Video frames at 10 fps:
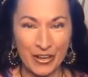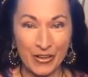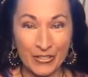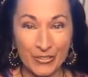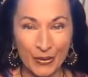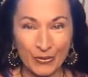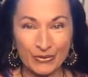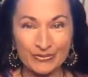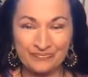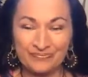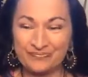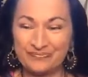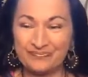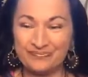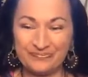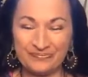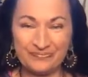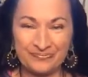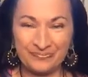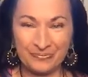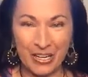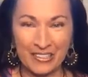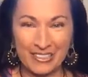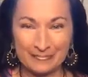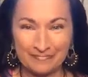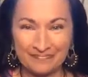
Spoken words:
also. Welcome.